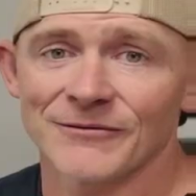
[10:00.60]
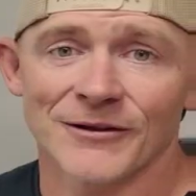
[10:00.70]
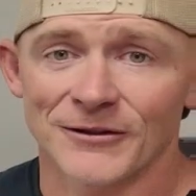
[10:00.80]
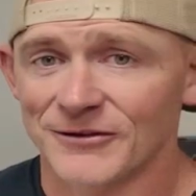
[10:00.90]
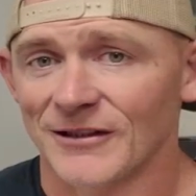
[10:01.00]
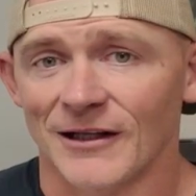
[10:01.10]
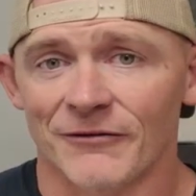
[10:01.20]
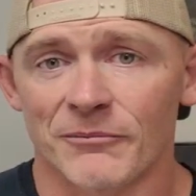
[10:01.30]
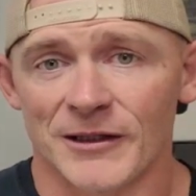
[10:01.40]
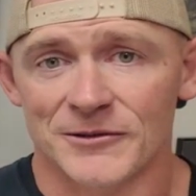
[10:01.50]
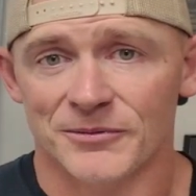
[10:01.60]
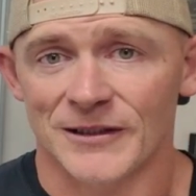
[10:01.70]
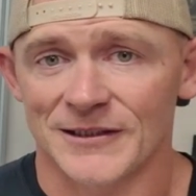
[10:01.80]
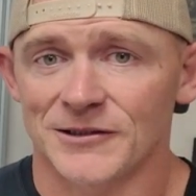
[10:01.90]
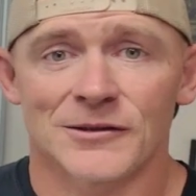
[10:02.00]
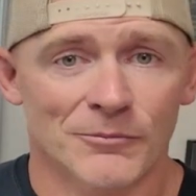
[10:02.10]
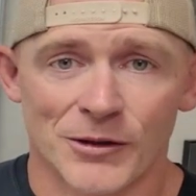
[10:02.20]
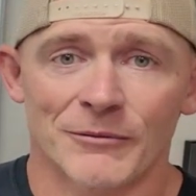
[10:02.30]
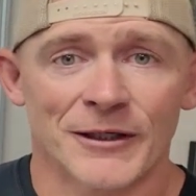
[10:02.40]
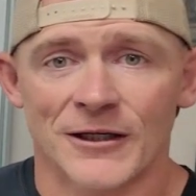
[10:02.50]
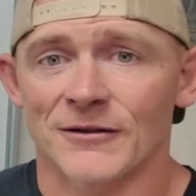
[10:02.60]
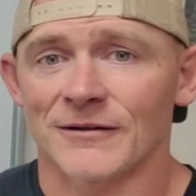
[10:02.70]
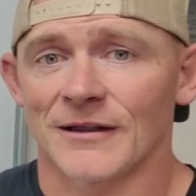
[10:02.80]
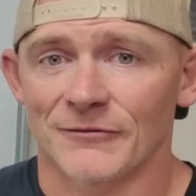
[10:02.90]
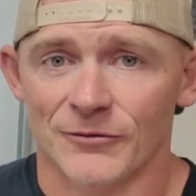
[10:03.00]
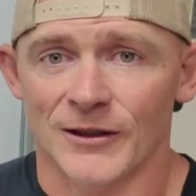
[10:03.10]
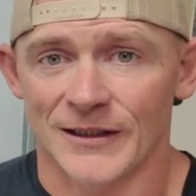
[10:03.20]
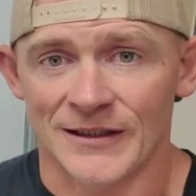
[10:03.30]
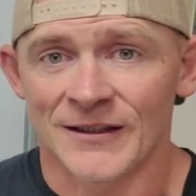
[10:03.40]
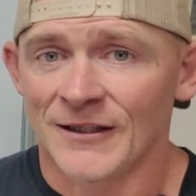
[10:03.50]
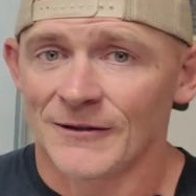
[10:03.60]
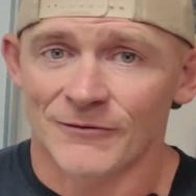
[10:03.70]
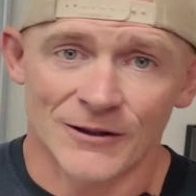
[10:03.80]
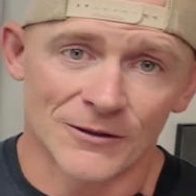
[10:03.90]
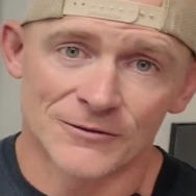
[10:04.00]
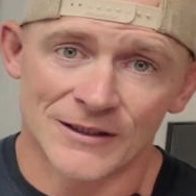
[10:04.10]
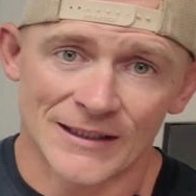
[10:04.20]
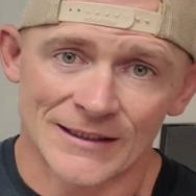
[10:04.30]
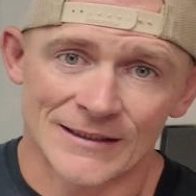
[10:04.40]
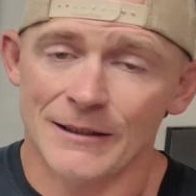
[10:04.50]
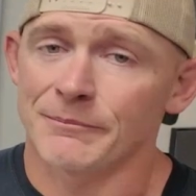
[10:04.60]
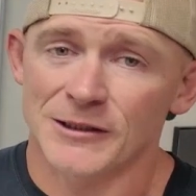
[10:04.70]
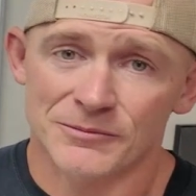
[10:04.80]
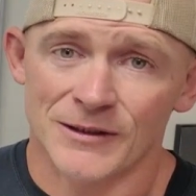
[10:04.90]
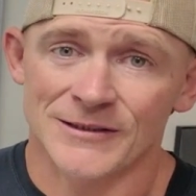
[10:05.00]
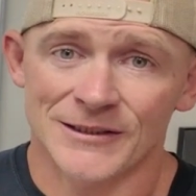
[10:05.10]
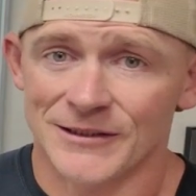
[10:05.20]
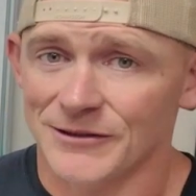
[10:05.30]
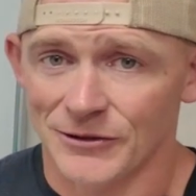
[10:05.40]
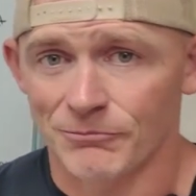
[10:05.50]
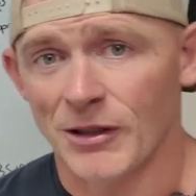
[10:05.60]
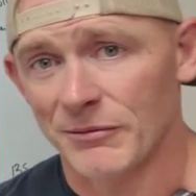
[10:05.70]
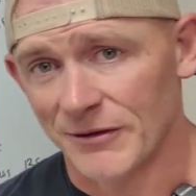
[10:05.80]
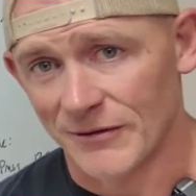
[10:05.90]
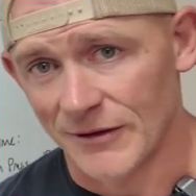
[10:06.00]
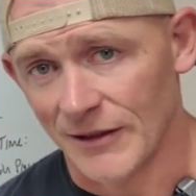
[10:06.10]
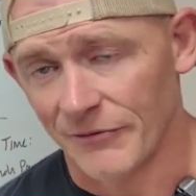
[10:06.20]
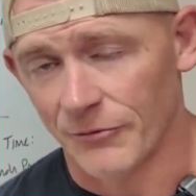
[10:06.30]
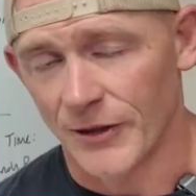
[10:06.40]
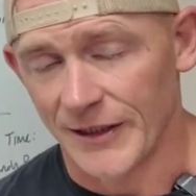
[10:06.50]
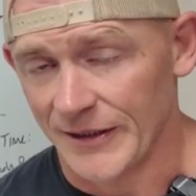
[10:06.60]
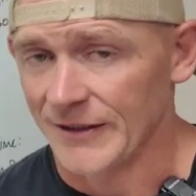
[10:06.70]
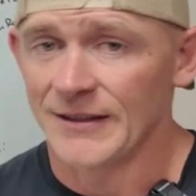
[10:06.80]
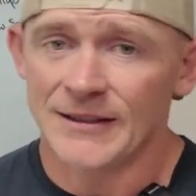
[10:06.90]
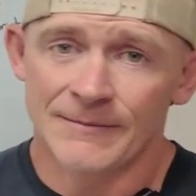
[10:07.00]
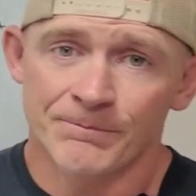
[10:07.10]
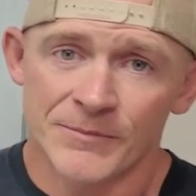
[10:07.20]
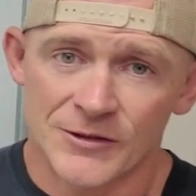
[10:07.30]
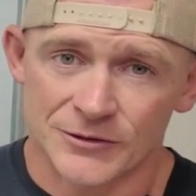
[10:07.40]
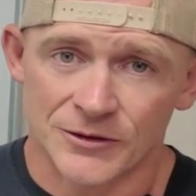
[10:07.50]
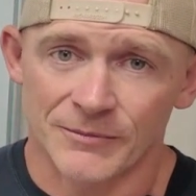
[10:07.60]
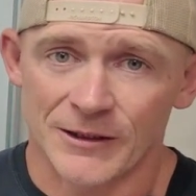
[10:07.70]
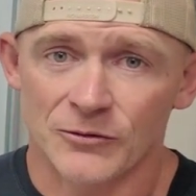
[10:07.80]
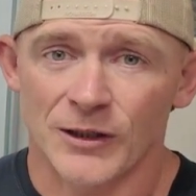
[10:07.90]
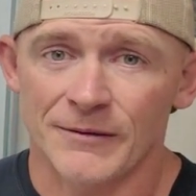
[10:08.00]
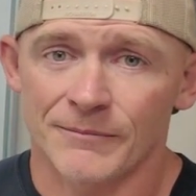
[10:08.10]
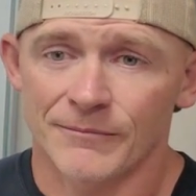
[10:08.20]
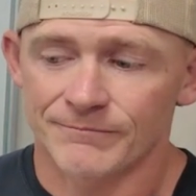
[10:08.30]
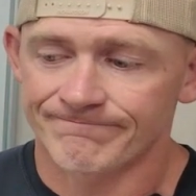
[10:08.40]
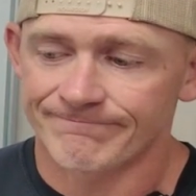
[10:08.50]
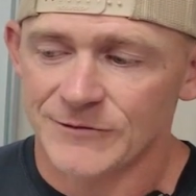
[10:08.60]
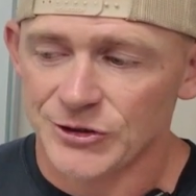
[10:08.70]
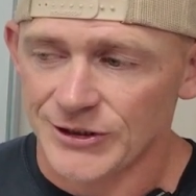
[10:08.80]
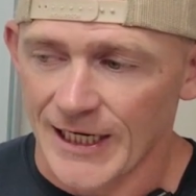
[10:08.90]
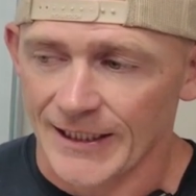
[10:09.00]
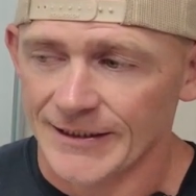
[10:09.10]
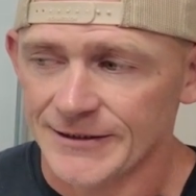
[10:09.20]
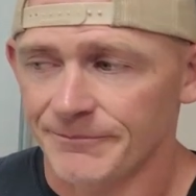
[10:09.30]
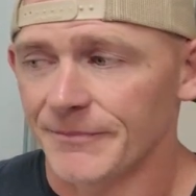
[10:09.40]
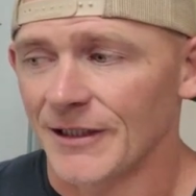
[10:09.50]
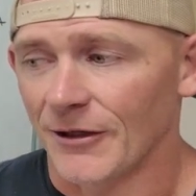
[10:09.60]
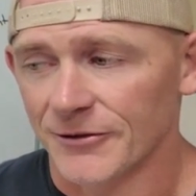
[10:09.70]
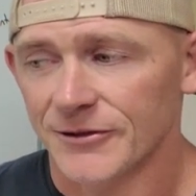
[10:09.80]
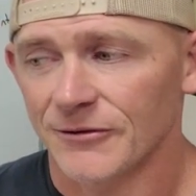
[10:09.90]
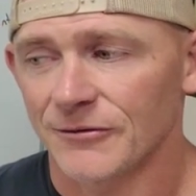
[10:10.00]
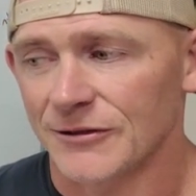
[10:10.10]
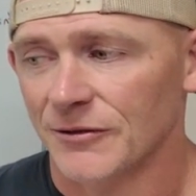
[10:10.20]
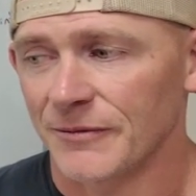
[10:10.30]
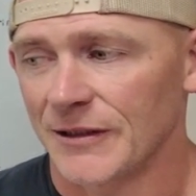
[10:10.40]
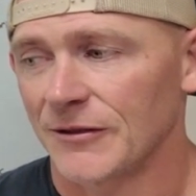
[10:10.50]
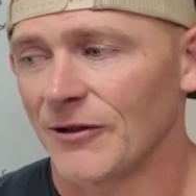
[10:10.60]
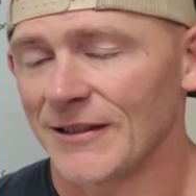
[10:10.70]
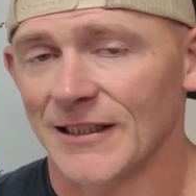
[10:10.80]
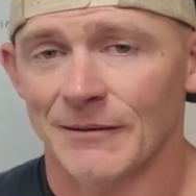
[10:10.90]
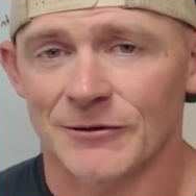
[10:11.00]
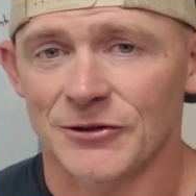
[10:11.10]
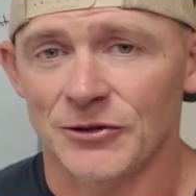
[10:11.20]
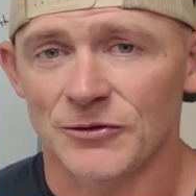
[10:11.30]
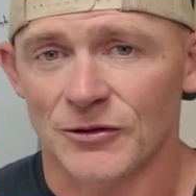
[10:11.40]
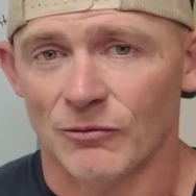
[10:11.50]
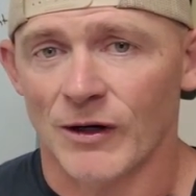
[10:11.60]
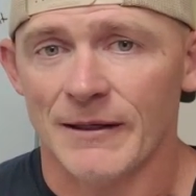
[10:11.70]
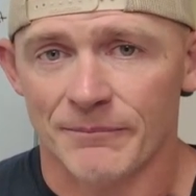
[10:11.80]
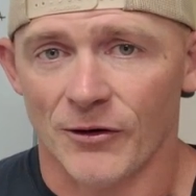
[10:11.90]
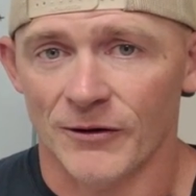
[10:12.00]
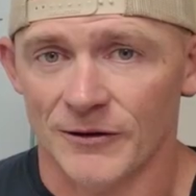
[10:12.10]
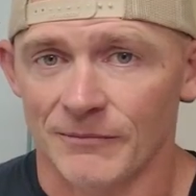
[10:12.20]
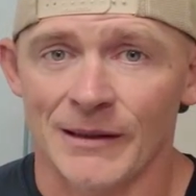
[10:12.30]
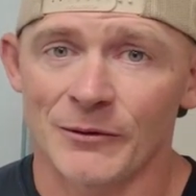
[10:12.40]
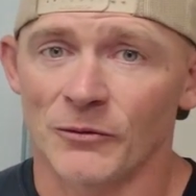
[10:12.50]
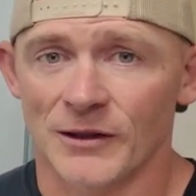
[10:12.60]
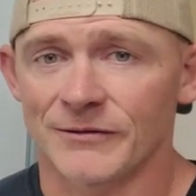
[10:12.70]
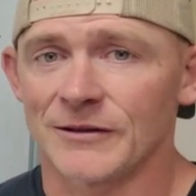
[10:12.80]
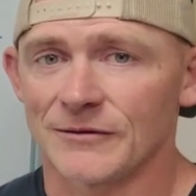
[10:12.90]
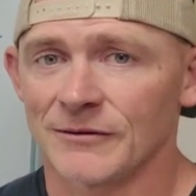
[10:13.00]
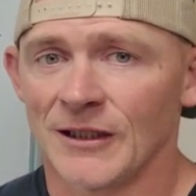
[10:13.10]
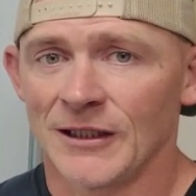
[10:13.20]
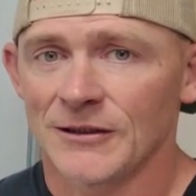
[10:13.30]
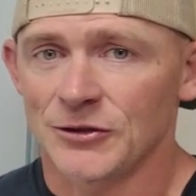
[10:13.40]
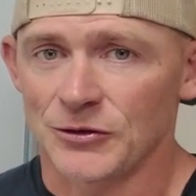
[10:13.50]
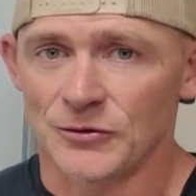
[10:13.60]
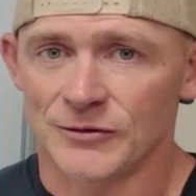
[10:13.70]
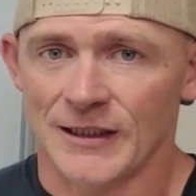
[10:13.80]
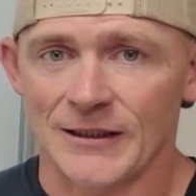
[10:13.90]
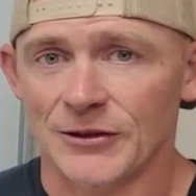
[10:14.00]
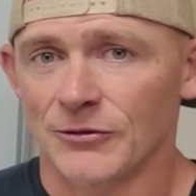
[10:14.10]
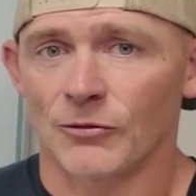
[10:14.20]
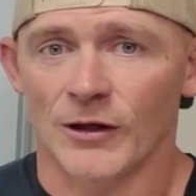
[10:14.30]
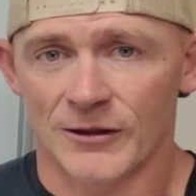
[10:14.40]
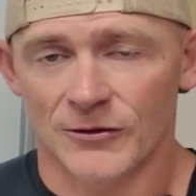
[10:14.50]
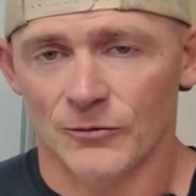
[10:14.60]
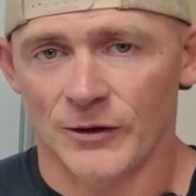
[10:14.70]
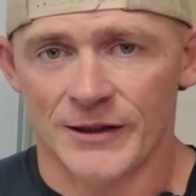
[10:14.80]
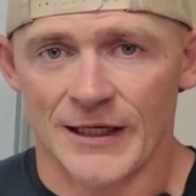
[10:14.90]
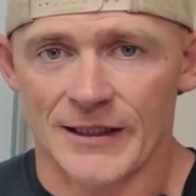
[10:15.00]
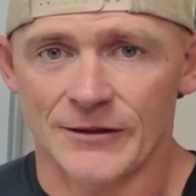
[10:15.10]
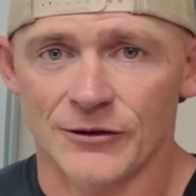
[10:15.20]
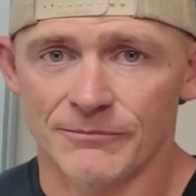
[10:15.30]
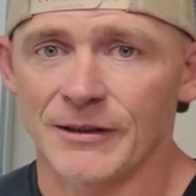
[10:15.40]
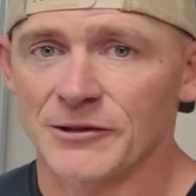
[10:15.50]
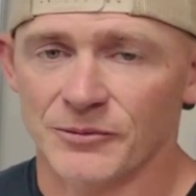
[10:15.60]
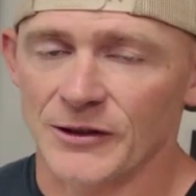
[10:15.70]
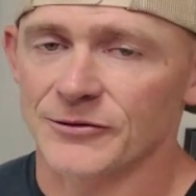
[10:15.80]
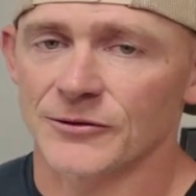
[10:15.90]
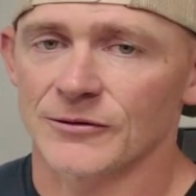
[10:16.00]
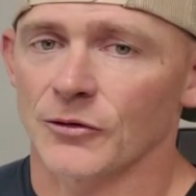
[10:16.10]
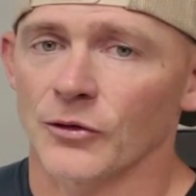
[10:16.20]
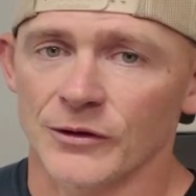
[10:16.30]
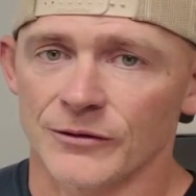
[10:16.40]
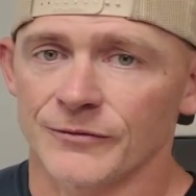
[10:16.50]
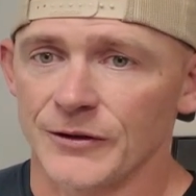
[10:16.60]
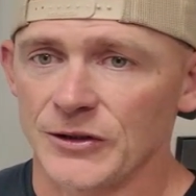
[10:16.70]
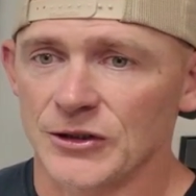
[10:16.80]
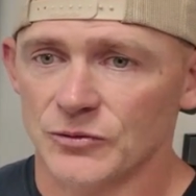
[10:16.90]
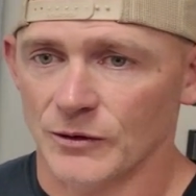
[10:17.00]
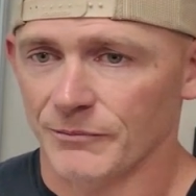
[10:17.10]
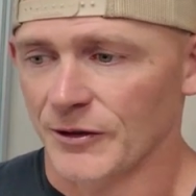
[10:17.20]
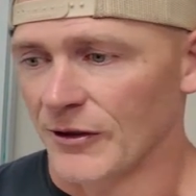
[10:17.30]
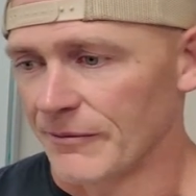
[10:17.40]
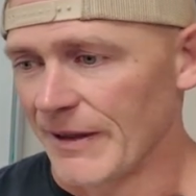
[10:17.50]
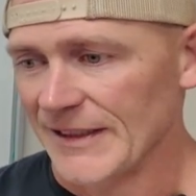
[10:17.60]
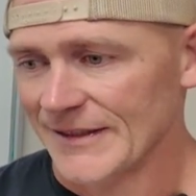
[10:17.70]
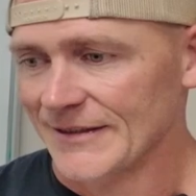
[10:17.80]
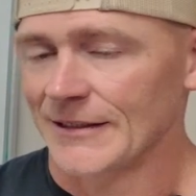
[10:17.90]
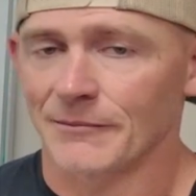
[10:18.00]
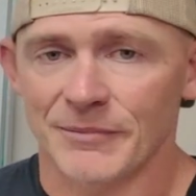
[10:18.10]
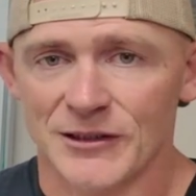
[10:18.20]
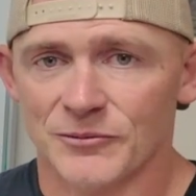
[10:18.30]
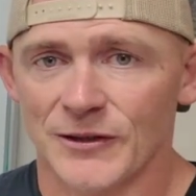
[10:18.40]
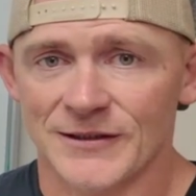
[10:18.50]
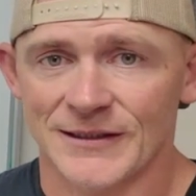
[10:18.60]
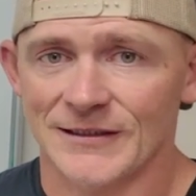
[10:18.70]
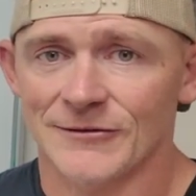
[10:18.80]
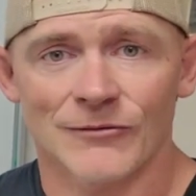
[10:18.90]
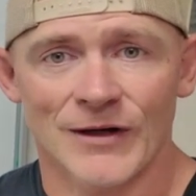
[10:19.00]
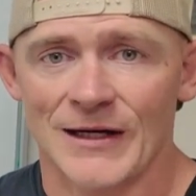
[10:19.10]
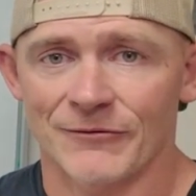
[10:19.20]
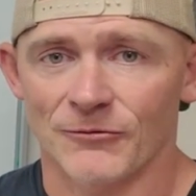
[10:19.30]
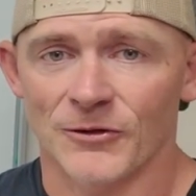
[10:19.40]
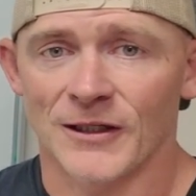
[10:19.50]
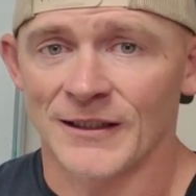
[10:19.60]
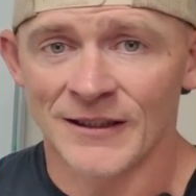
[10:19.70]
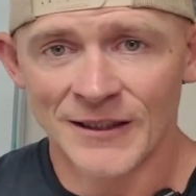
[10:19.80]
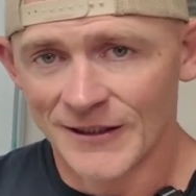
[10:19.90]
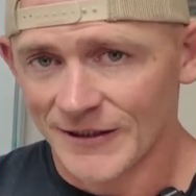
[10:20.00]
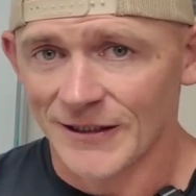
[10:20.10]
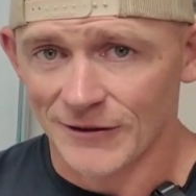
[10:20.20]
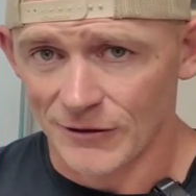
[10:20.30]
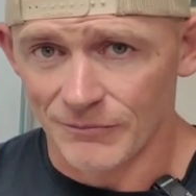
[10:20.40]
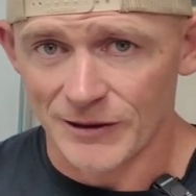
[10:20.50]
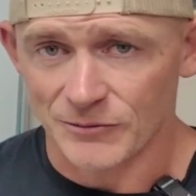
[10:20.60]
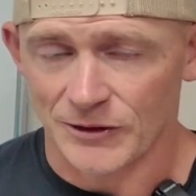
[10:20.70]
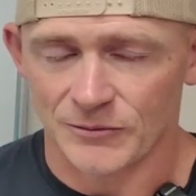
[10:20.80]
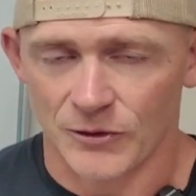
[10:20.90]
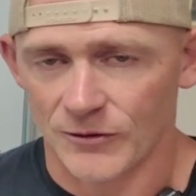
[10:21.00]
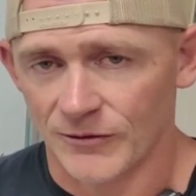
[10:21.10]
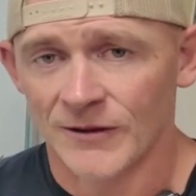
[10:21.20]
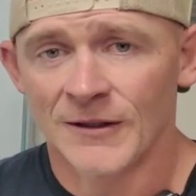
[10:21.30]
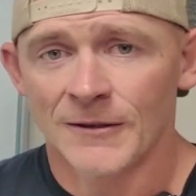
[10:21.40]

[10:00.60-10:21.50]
For those that love to bench press, you're probably not going to love running. For those that hate bench pressing, you're probably going to love the running. So it's going to be a great challenge, but also it's going to be a great time to choose the right partner. Maybe one of you choose a good runner with a good bench presser, or if you just want to put all your baskets into bench pressing, survive the run, get a good bench press partner.